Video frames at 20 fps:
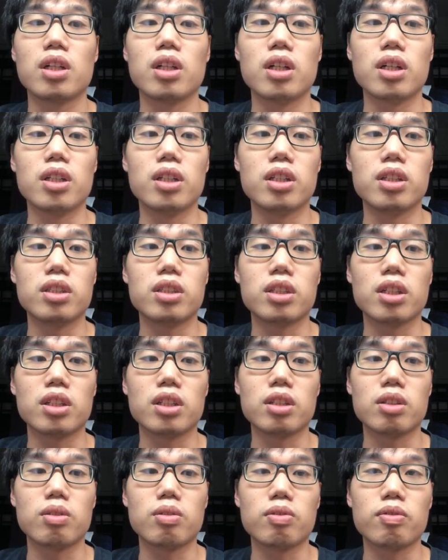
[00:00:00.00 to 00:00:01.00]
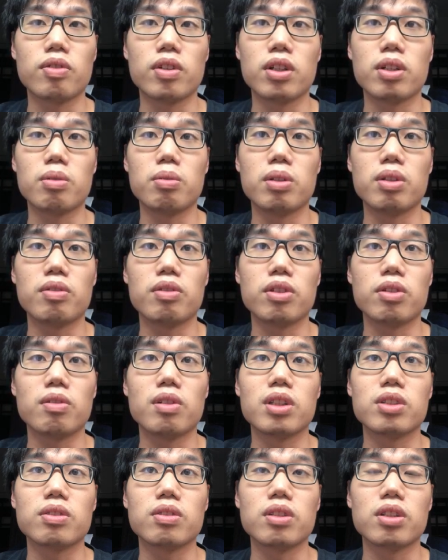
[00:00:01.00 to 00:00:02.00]
and then it started to fade away for the
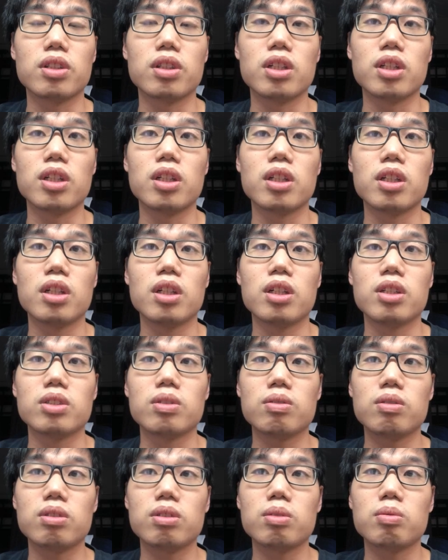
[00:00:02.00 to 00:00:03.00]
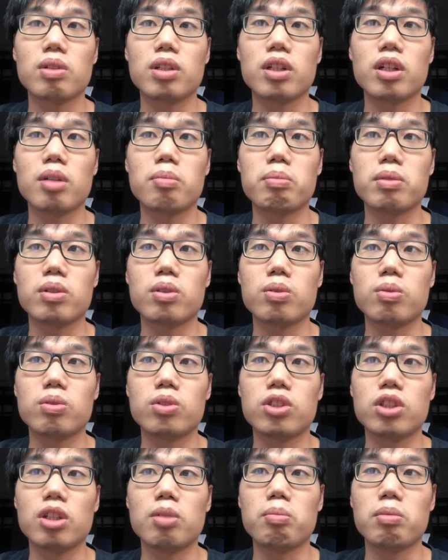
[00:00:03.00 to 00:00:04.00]
rest of the day. So this is what happened to
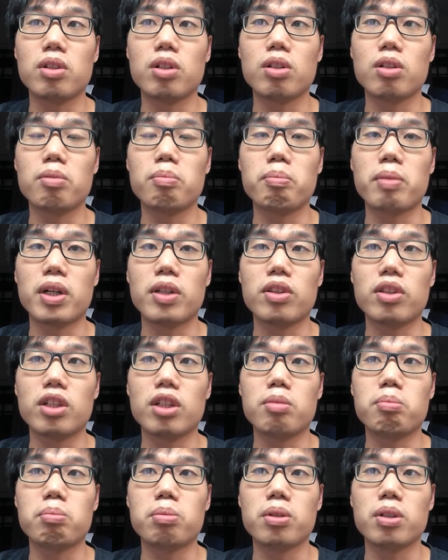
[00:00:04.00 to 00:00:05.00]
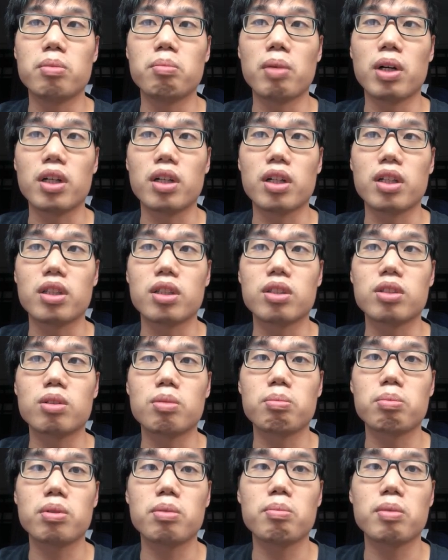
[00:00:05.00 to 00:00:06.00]
GME on Monday pre-market. So
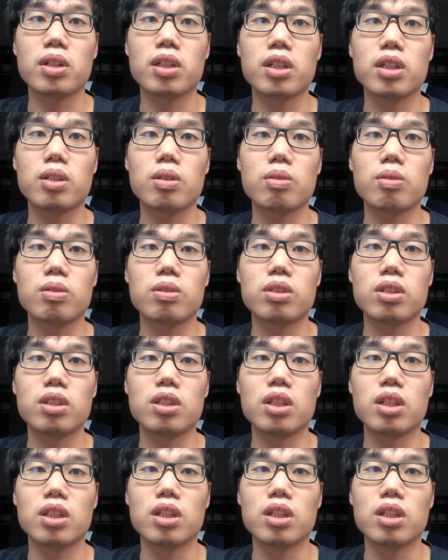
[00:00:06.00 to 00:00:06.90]
pre-market, you could see that